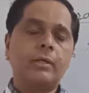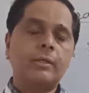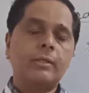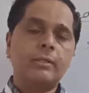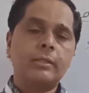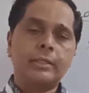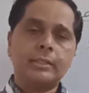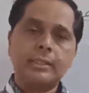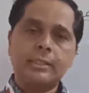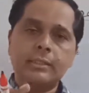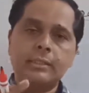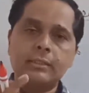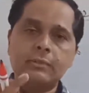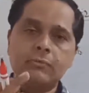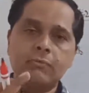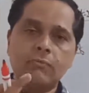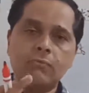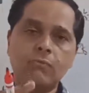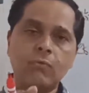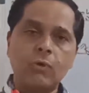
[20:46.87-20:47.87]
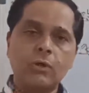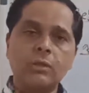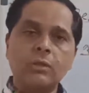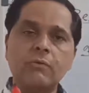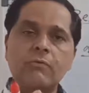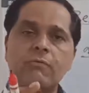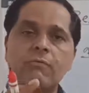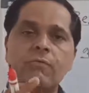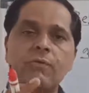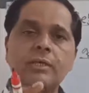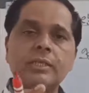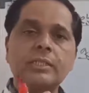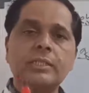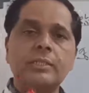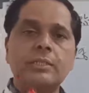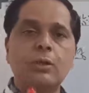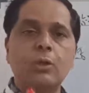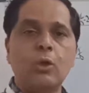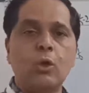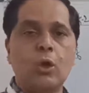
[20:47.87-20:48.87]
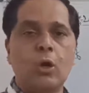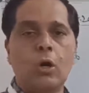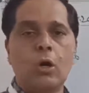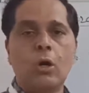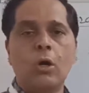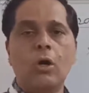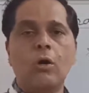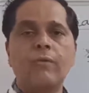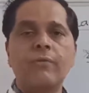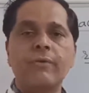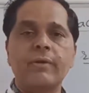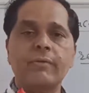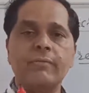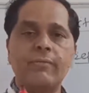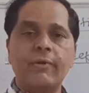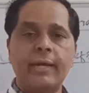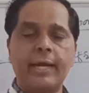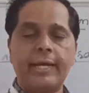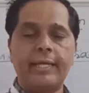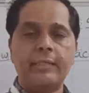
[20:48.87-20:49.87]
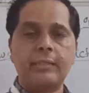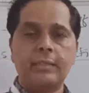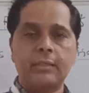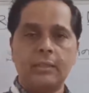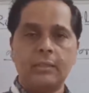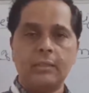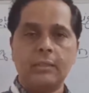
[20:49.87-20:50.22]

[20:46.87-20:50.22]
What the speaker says: This is what the first law of refraction.